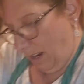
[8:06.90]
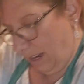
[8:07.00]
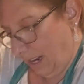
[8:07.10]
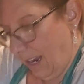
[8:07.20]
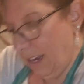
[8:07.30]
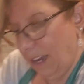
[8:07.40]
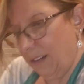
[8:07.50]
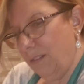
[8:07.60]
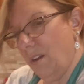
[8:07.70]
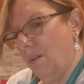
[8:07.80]
And I
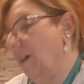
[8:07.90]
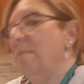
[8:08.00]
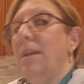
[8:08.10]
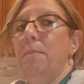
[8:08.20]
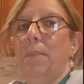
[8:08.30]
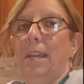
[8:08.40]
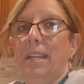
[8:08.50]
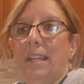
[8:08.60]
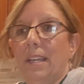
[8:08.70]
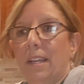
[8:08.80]
don't know, I may
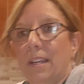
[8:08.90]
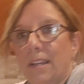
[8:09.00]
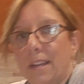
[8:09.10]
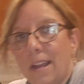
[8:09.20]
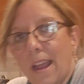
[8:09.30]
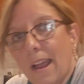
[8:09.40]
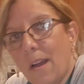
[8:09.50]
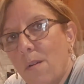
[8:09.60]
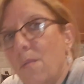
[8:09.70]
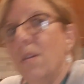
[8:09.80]
bake it
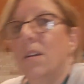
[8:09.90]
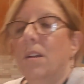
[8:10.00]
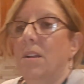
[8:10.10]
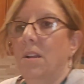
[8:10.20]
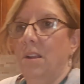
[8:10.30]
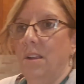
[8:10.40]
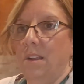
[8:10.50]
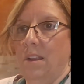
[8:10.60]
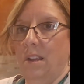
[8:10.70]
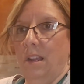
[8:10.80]
now
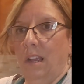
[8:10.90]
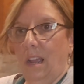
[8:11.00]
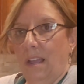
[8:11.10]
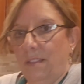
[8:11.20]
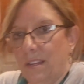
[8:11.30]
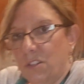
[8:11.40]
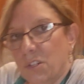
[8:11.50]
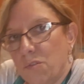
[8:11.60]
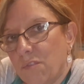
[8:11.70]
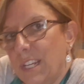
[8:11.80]
and then
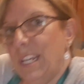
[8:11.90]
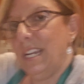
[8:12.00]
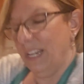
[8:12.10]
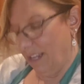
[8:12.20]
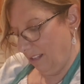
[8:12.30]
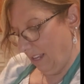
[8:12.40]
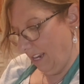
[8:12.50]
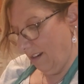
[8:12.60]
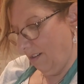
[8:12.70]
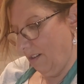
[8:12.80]
just reheat it
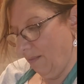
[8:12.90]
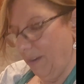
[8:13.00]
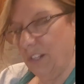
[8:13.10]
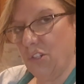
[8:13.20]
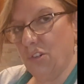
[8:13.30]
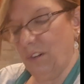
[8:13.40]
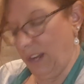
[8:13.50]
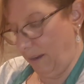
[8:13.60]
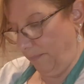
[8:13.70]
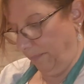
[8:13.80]
later. Not sure
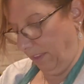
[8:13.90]
yet.